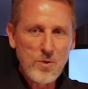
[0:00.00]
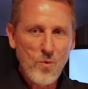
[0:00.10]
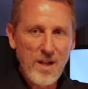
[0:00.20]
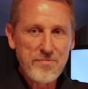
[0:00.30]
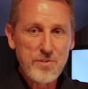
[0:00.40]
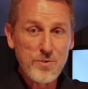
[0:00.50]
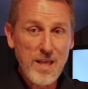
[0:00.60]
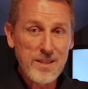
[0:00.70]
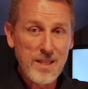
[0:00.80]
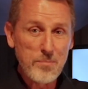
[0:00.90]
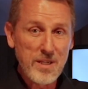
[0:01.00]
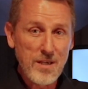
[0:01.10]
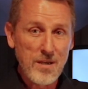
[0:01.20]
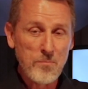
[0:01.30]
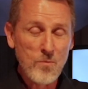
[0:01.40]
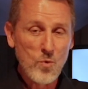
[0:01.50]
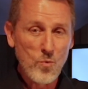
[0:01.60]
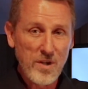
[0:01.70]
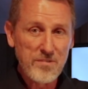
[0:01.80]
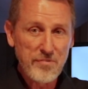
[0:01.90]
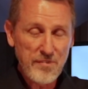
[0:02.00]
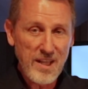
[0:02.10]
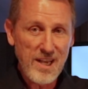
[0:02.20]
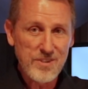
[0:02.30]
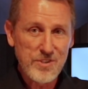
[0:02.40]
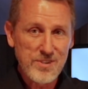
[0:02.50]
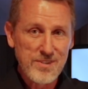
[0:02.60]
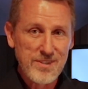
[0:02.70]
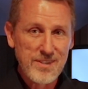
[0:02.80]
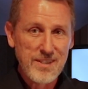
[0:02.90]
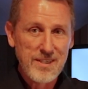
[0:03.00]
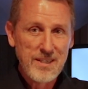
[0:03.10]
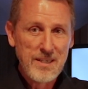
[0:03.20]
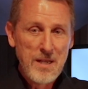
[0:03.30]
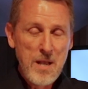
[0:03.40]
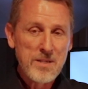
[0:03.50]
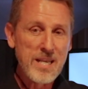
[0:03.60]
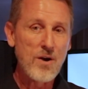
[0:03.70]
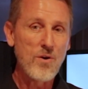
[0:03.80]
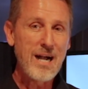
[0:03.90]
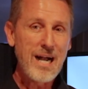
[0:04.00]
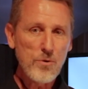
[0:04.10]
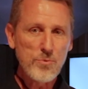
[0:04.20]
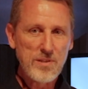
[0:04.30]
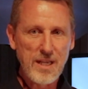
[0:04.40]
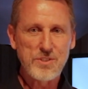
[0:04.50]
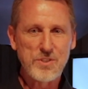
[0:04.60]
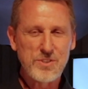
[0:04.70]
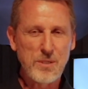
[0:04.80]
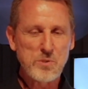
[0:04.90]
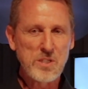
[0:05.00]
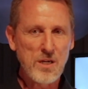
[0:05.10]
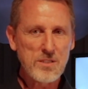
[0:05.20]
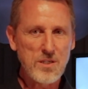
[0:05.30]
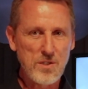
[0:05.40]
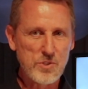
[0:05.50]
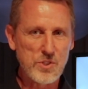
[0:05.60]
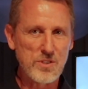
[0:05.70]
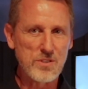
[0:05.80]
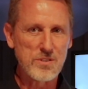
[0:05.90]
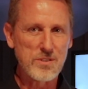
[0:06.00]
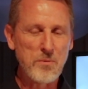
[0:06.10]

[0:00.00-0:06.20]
and wife do that, they become one flesh. Now, our relationships in our culture, the